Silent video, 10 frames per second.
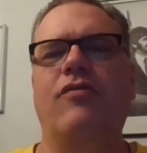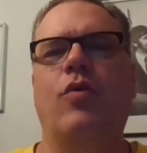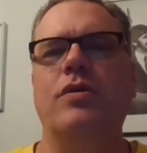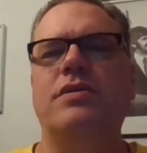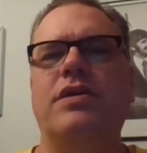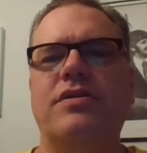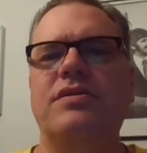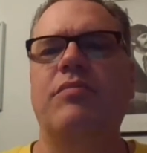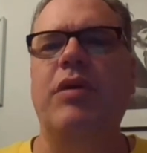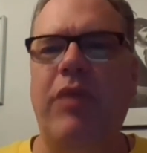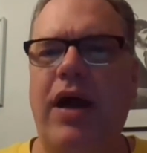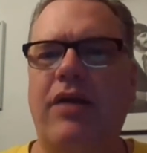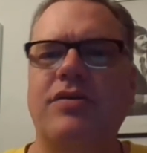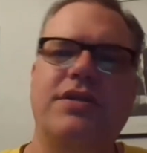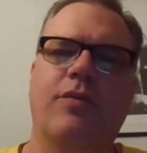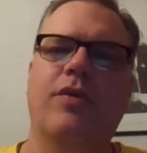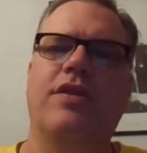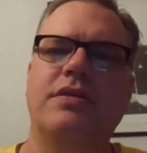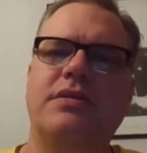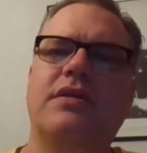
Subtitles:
And of course, there's some hypocrisy with this.